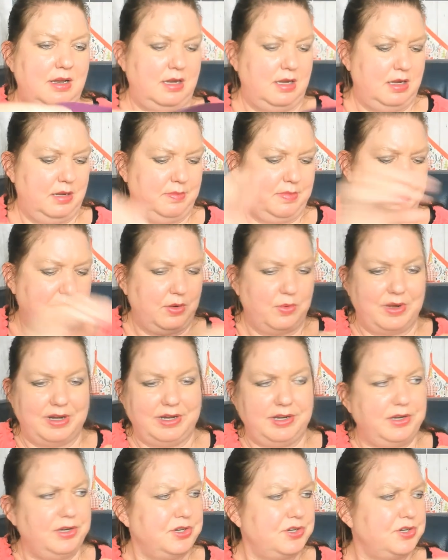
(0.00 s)
but I wanted
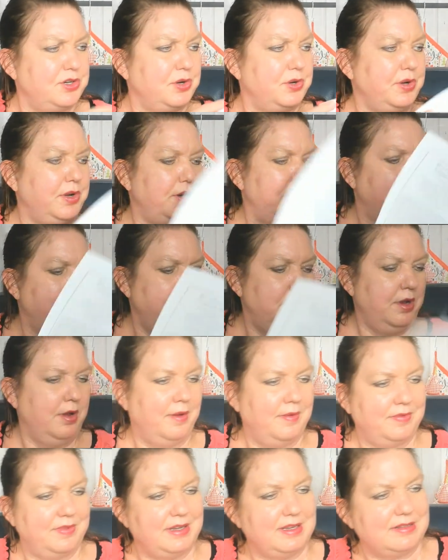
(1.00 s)
to show you
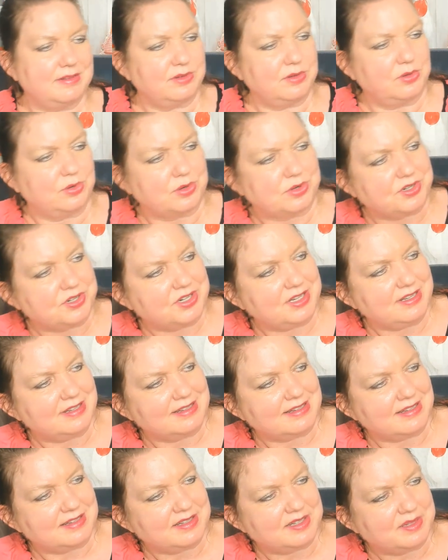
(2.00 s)
these gorgeous
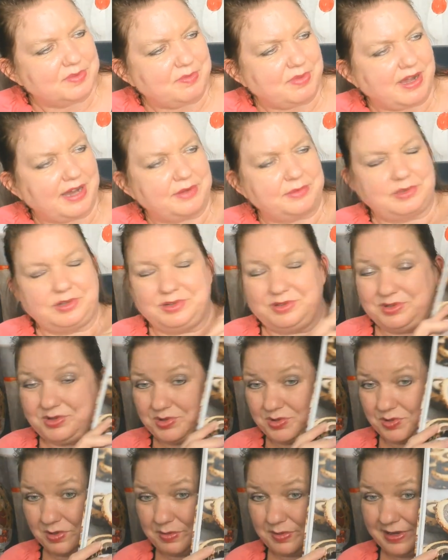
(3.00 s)
spiral
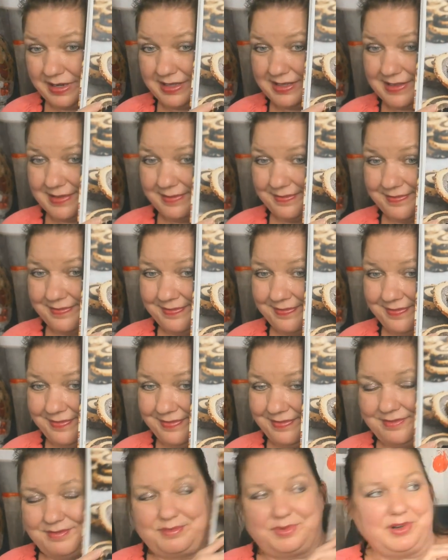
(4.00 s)
shortbreads.
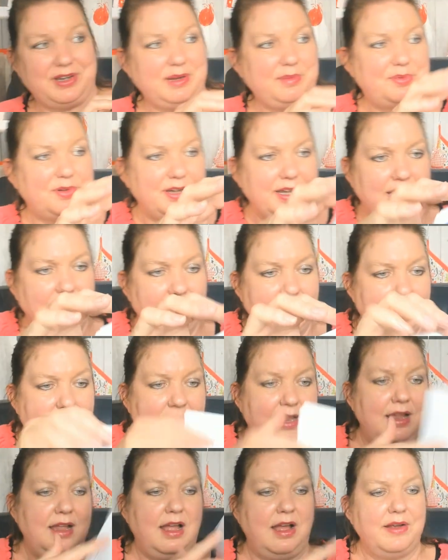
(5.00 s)
Pretty, pretty.
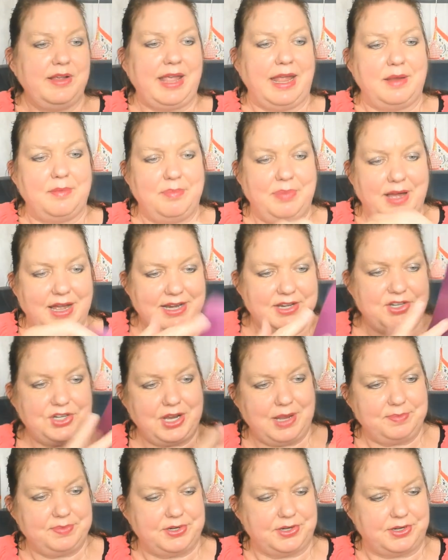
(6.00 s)
Okay, pie
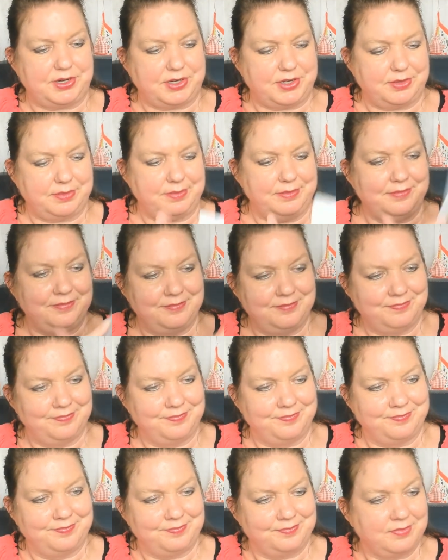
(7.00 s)
chapter.
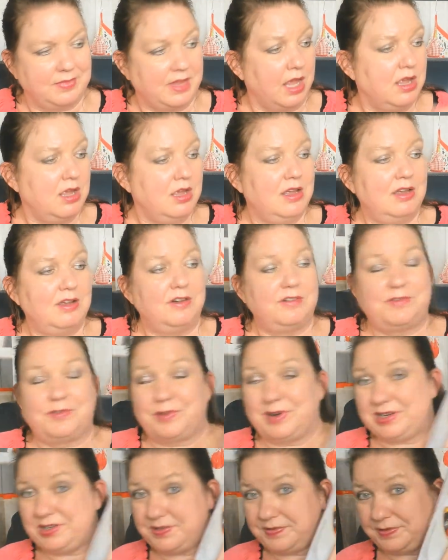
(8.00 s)

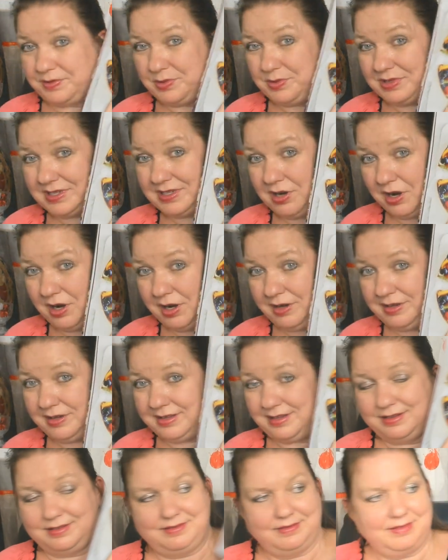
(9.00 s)
Fresh fruit tart.
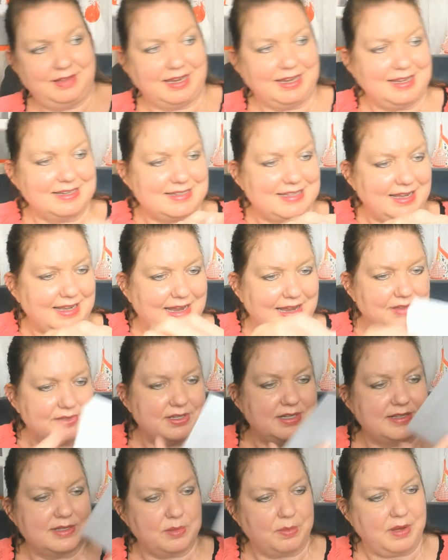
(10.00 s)
I guess that counts
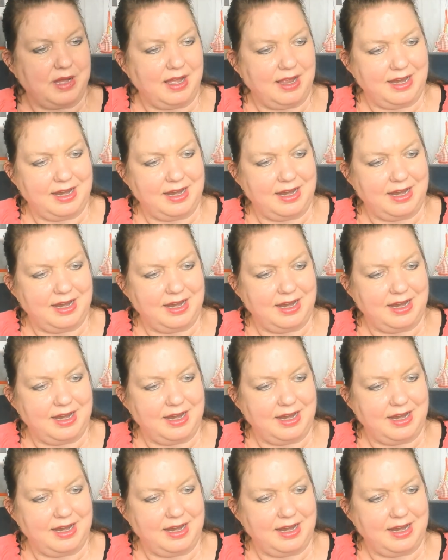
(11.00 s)
as a pie.